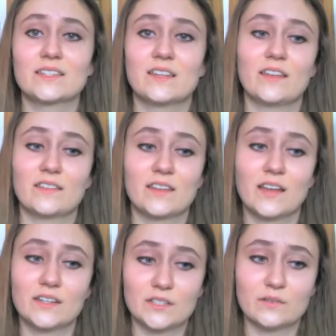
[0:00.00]
and nothing I
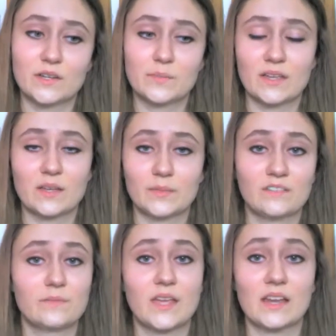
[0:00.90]
do can make him
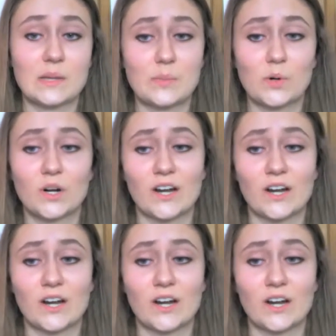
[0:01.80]
love me any more or